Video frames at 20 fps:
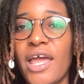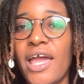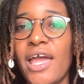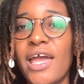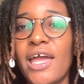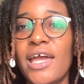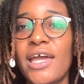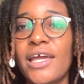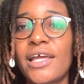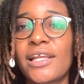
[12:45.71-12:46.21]

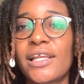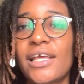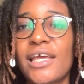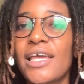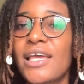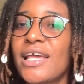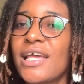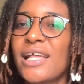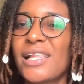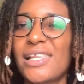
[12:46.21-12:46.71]
and
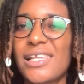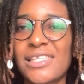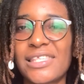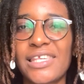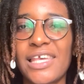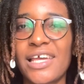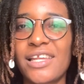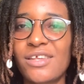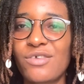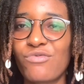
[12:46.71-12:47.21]
let's
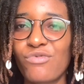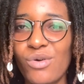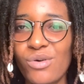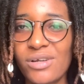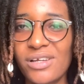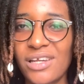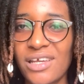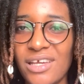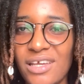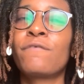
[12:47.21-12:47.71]
get it
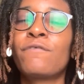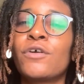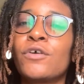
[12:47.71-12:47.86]
rolling.